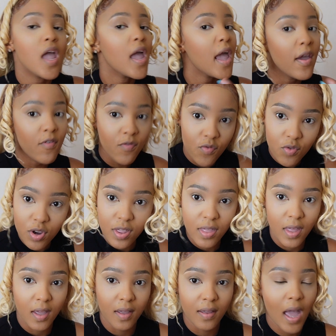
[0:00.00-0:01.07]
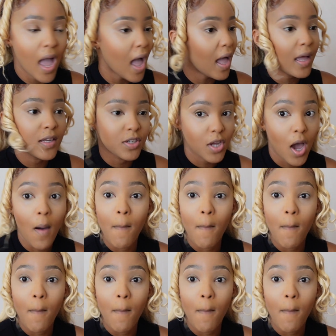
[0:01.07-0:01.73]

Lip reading: everything and